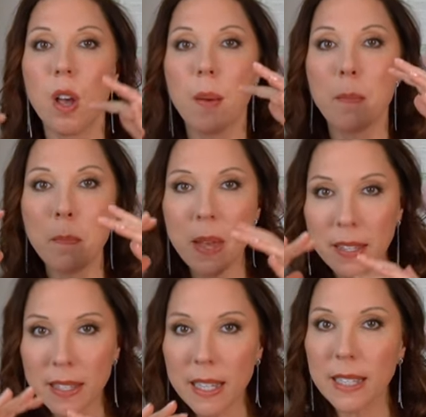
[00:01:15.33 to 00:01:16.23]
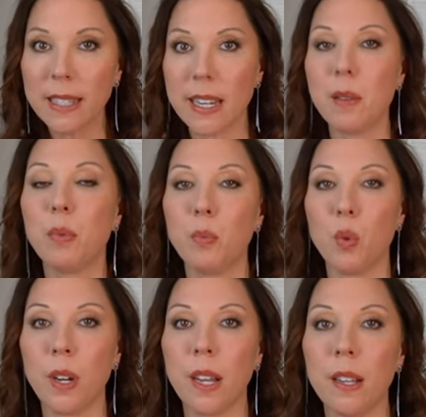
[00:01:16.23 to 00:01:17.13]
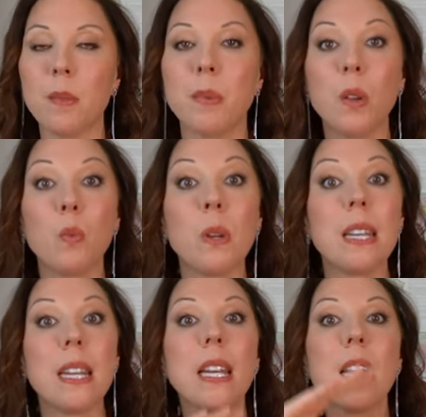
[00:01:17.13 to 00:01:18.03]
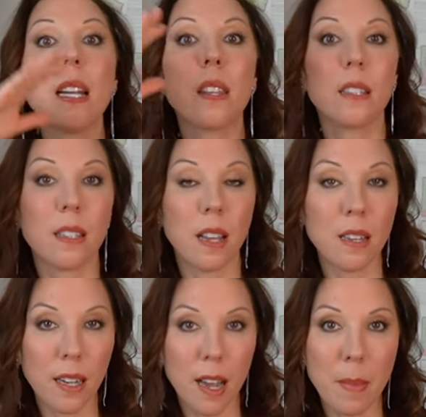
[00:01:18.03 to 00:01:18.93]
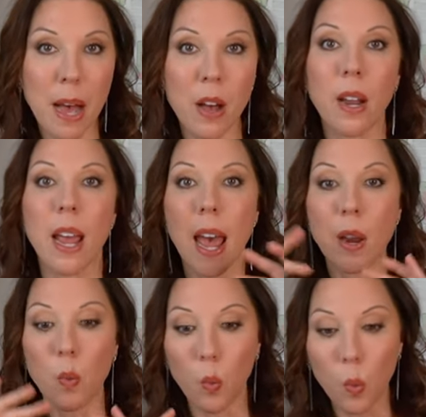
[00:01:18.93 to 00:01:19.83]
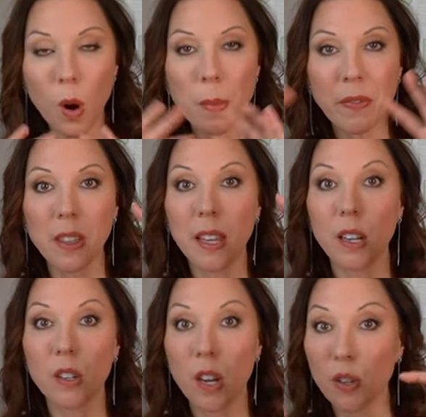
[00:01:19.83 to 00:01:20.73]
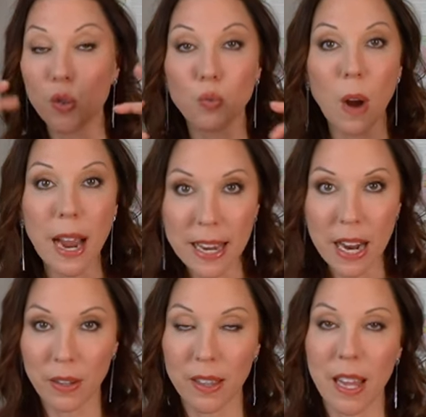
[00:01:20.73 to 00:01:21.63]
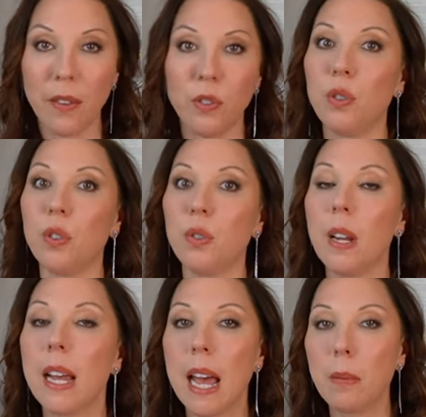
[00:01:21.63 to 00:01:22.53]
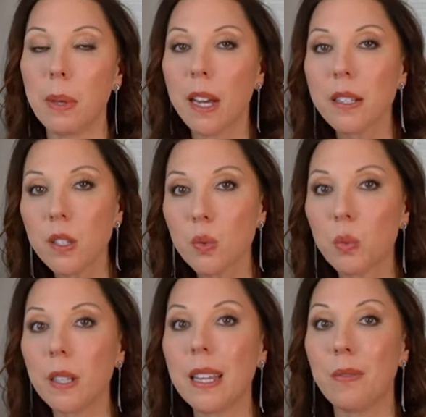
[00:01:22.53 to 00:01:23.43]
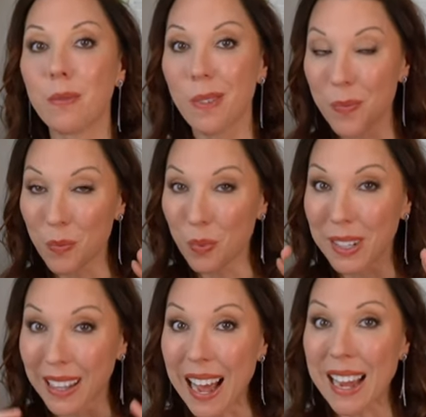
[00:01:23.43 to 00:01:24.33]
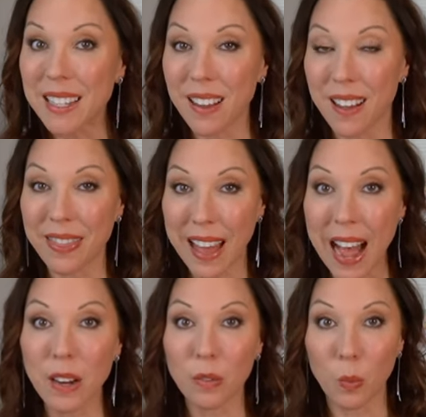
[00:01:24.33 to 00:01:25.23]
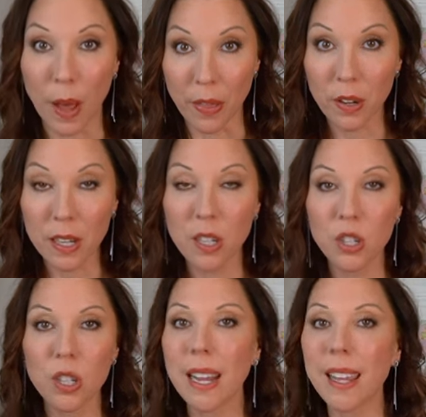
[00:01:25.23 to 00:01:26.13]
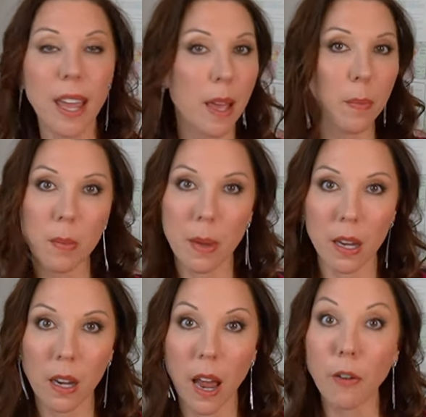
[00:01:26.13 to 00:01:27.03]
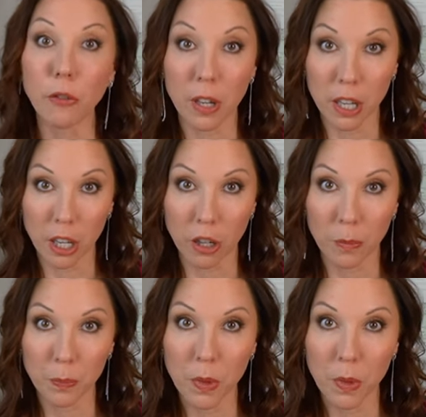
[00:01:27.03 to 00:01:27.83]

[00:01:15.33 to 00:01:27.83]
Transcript: misty, damp mornings, but then we need the sun to come out and warm everything and, and dry it out in the afternoon. And because it's really relies on that weather condition, it can't be made every year.